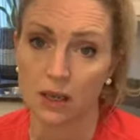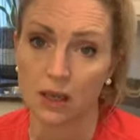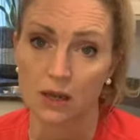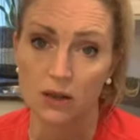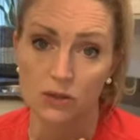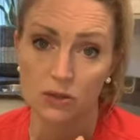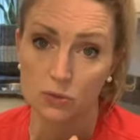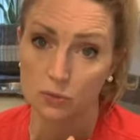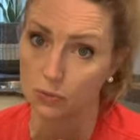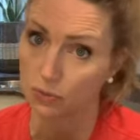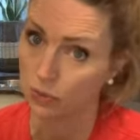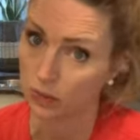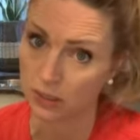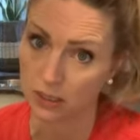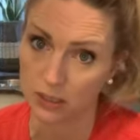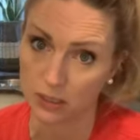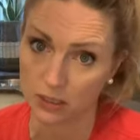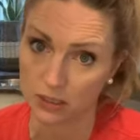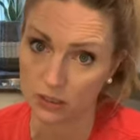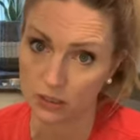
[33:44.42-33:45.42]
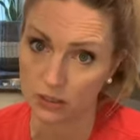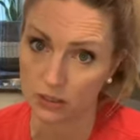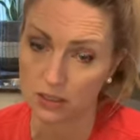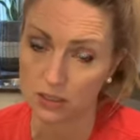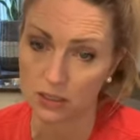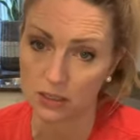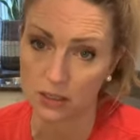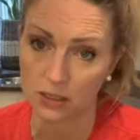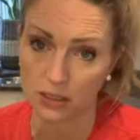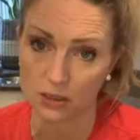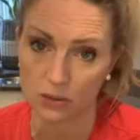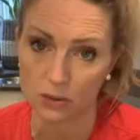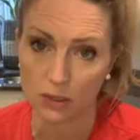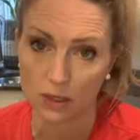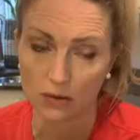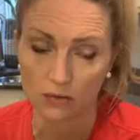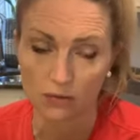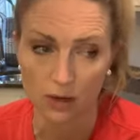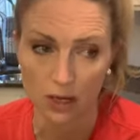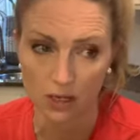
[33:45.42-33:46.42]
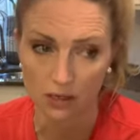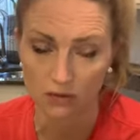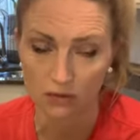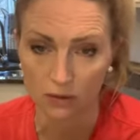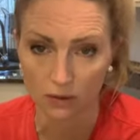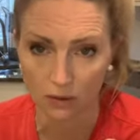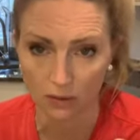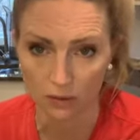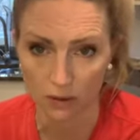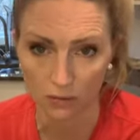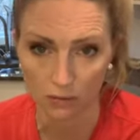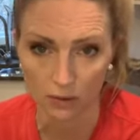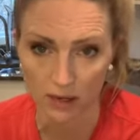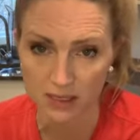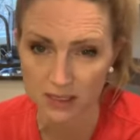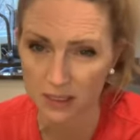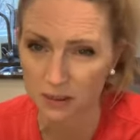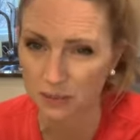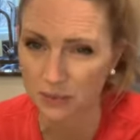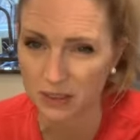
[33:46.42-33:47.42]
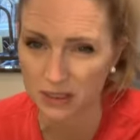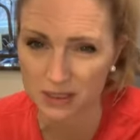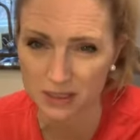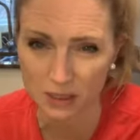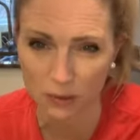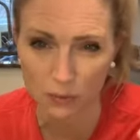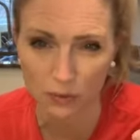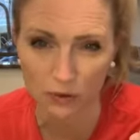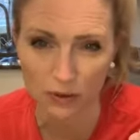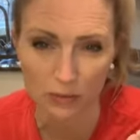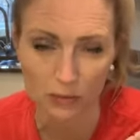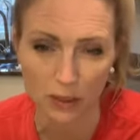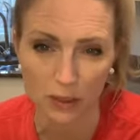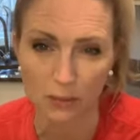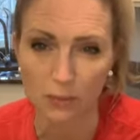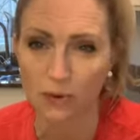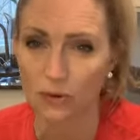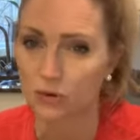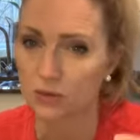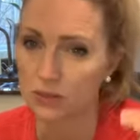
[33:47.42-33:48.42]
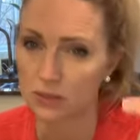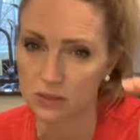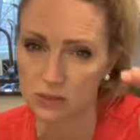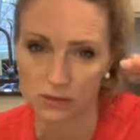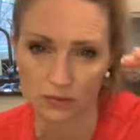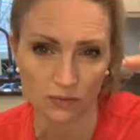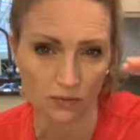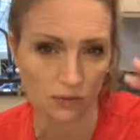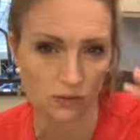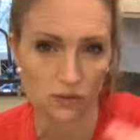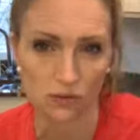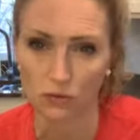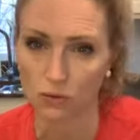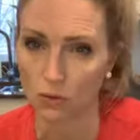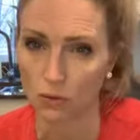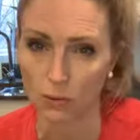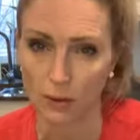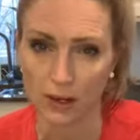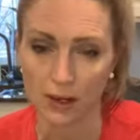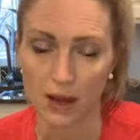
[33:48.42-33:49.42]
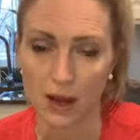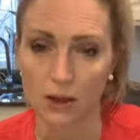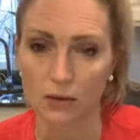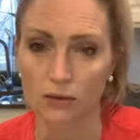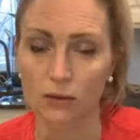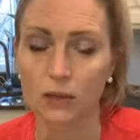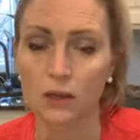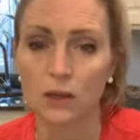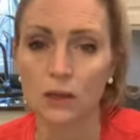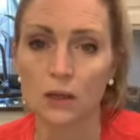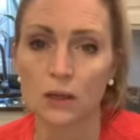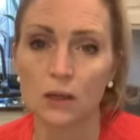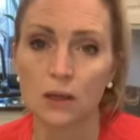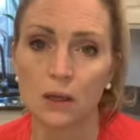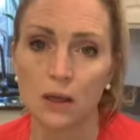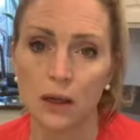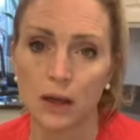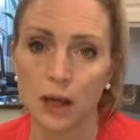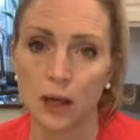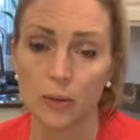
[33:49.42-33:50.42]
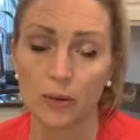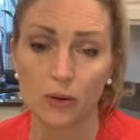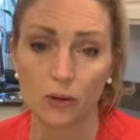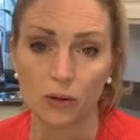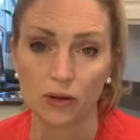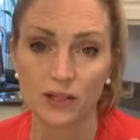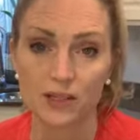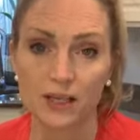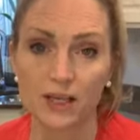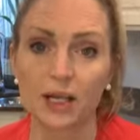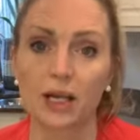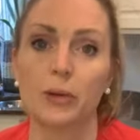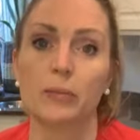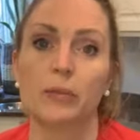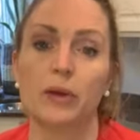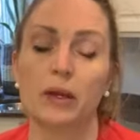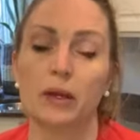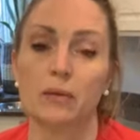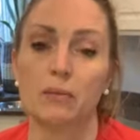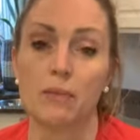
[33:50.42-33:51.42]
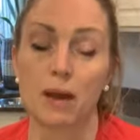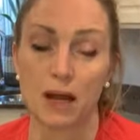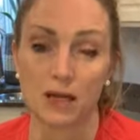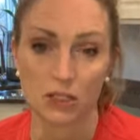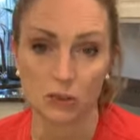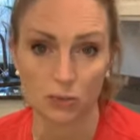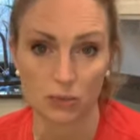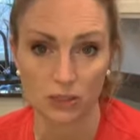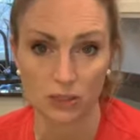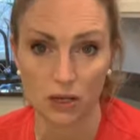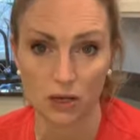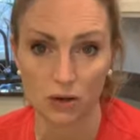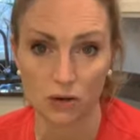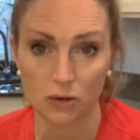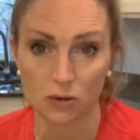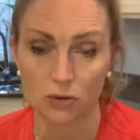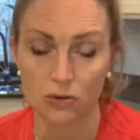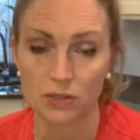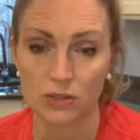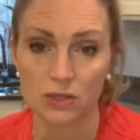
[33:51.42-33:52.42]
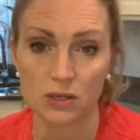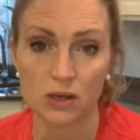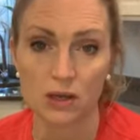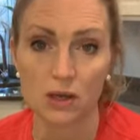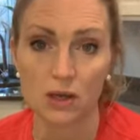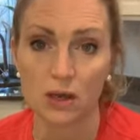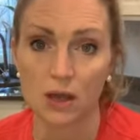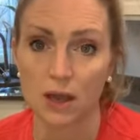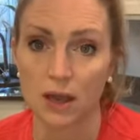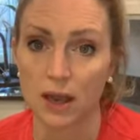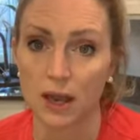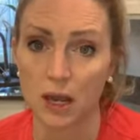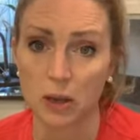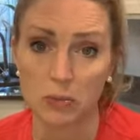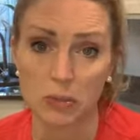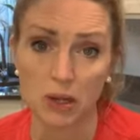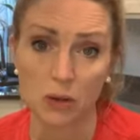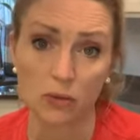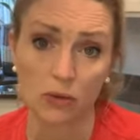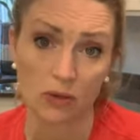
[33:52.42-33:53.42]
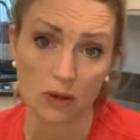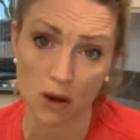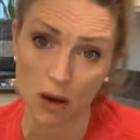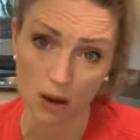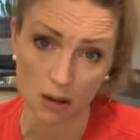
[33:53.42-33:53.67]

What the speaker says: And it's really delicious. I do have kind of a recipe somewhere in my post. If you scroll way down, it looks like I made mashed potatoes and I made it with